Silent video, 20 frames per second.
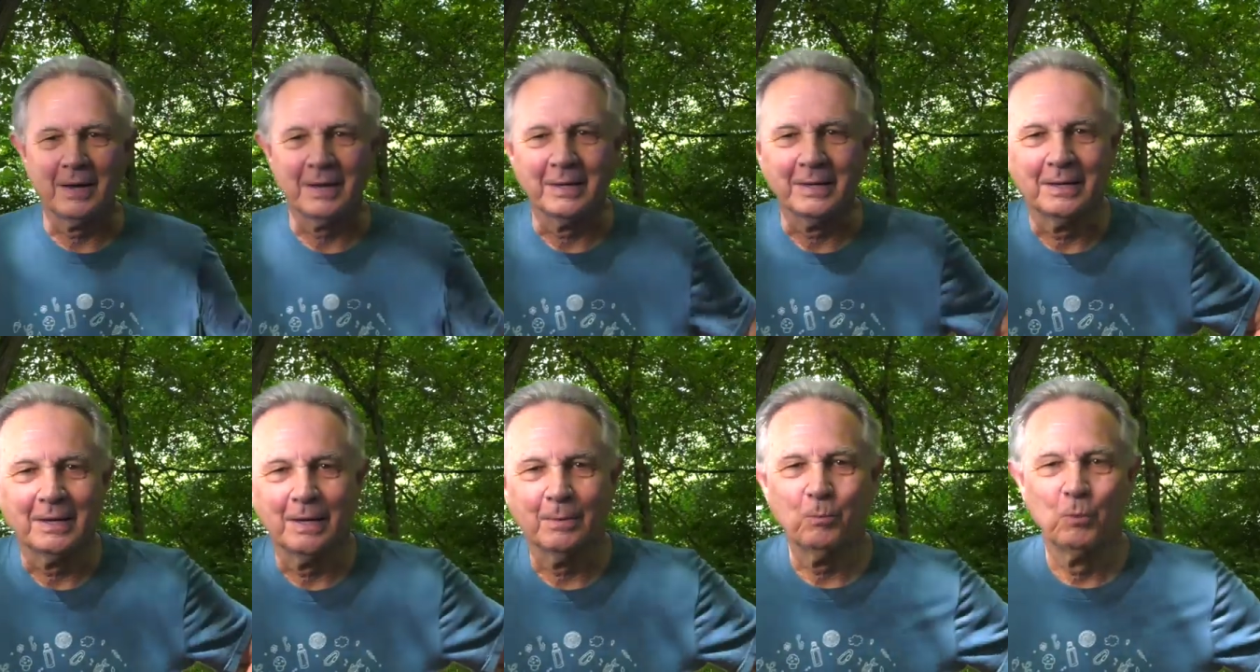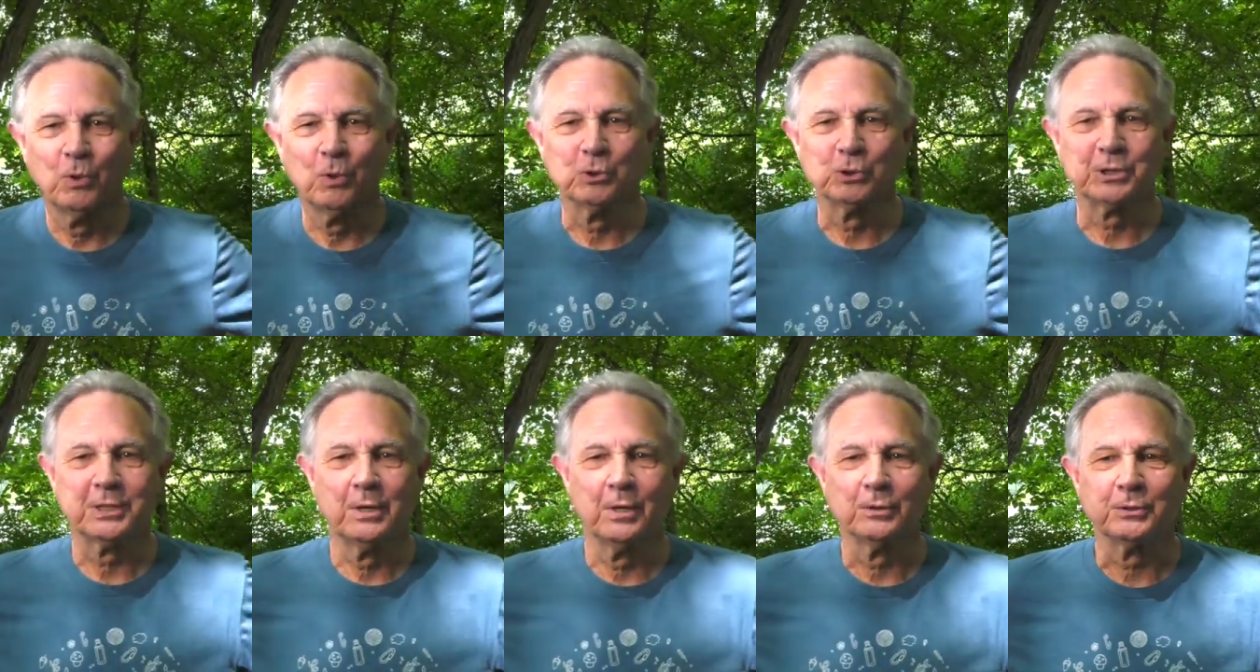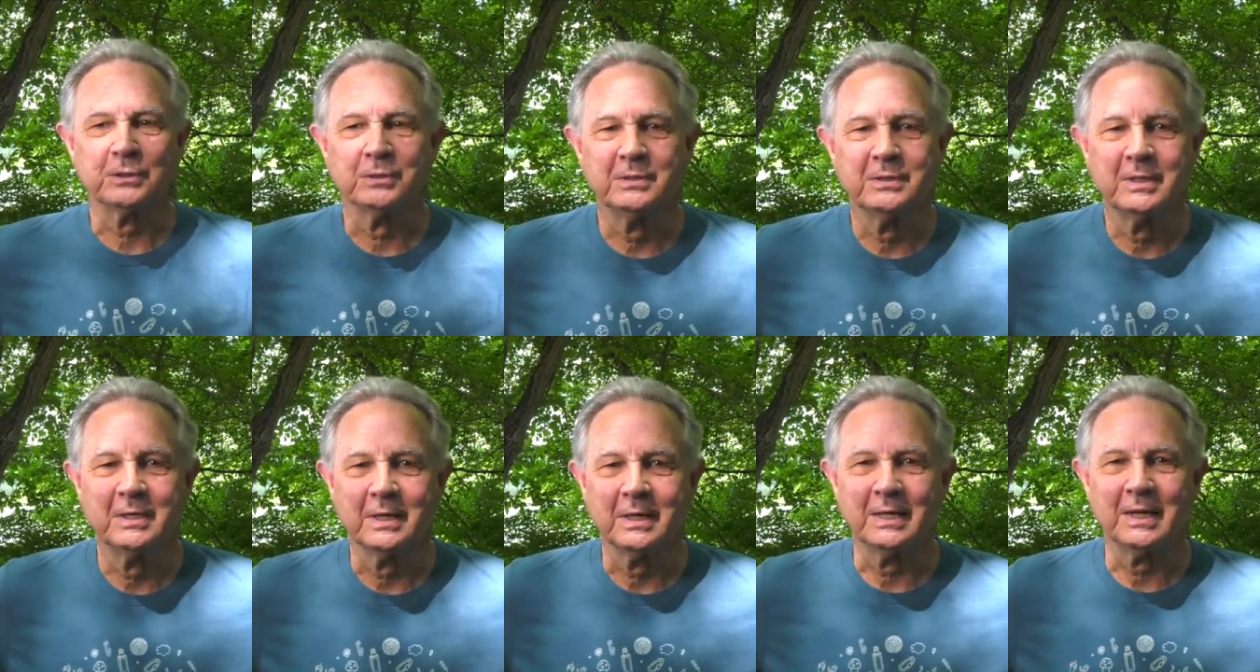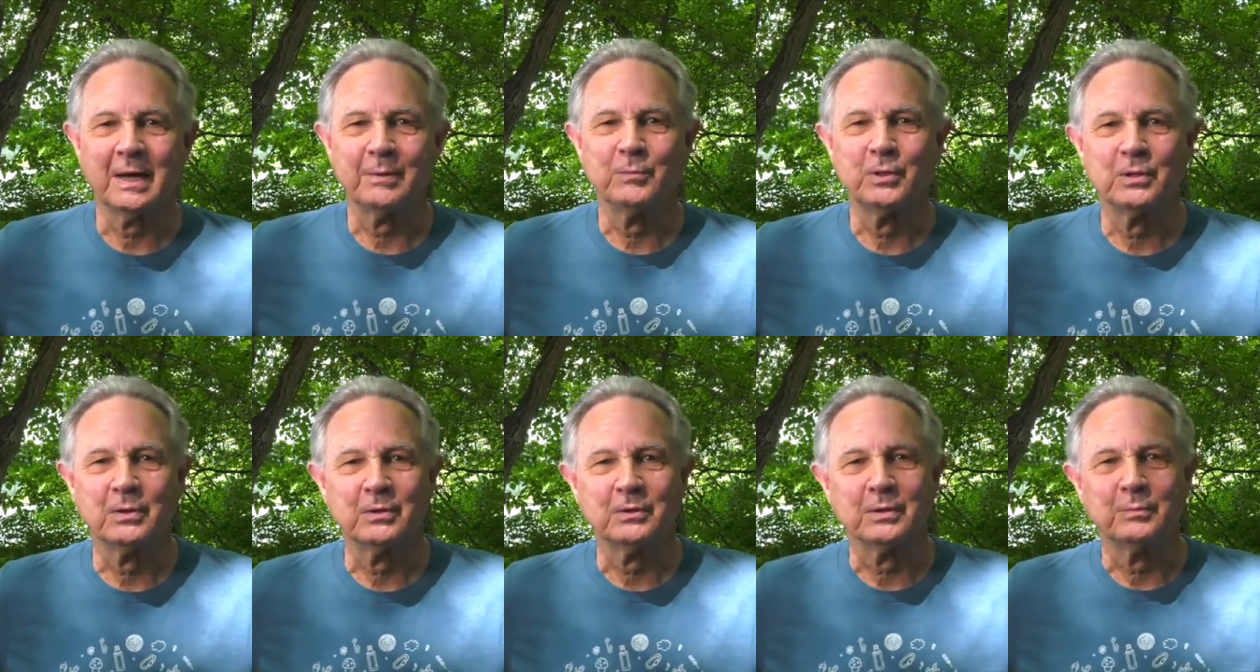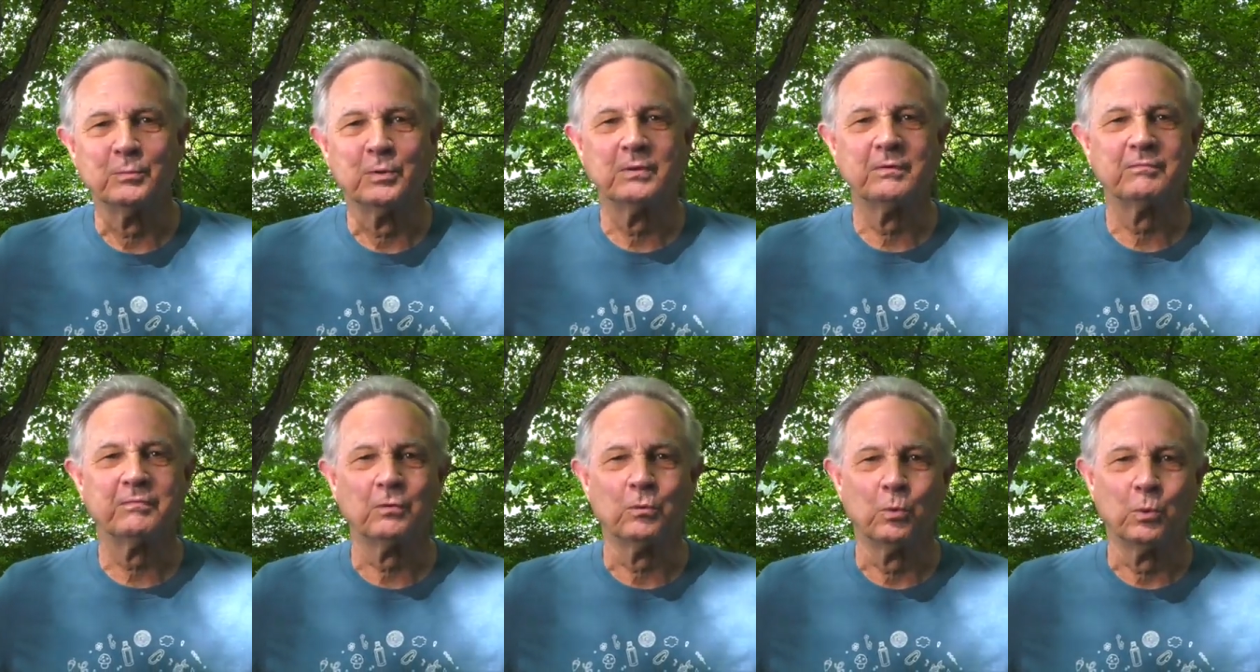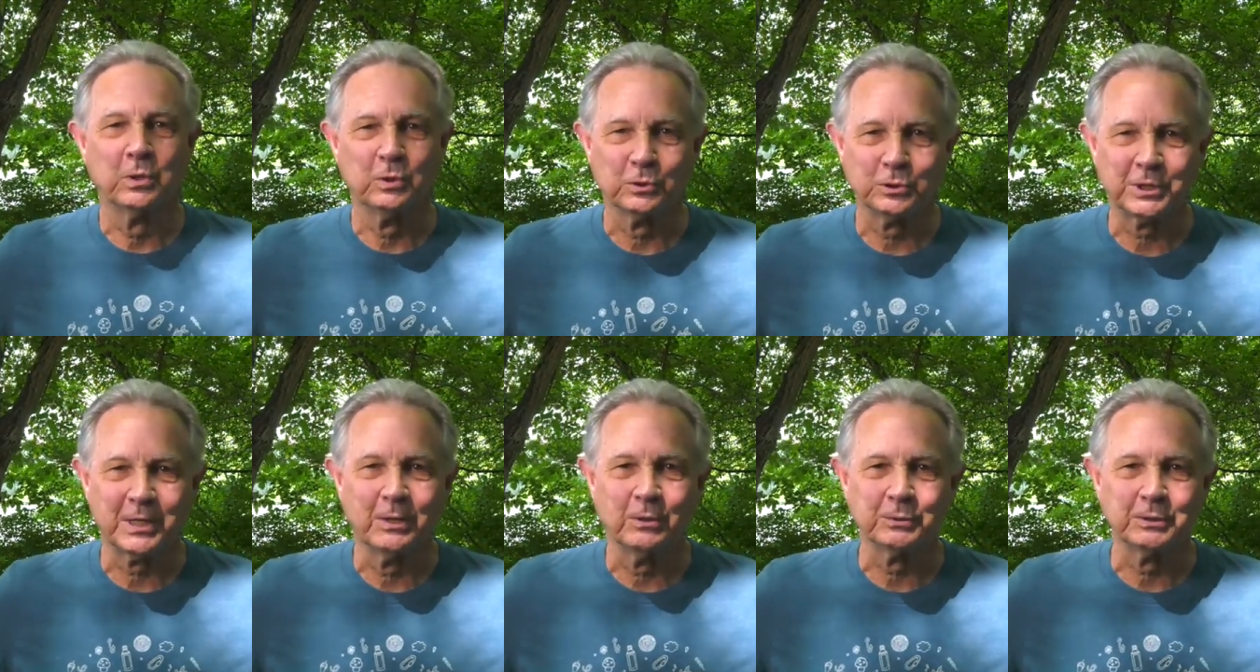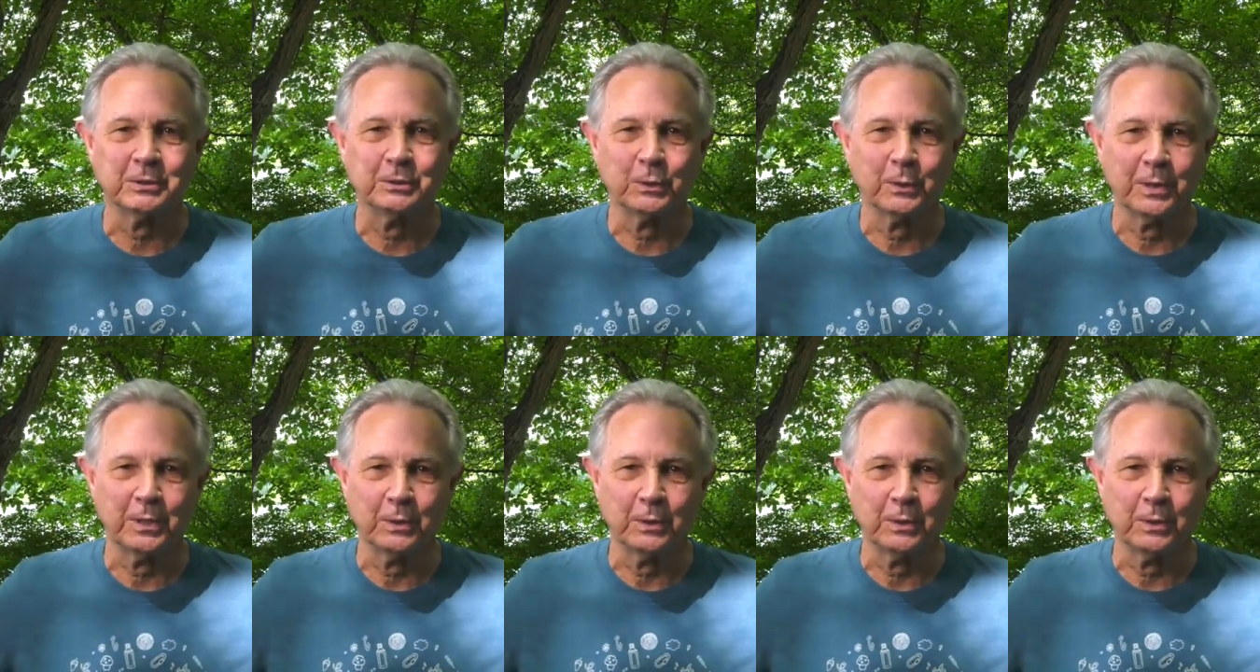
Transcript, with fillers: Hi, I'm Will Skelton, and I'm here on the beautiful Will Skelton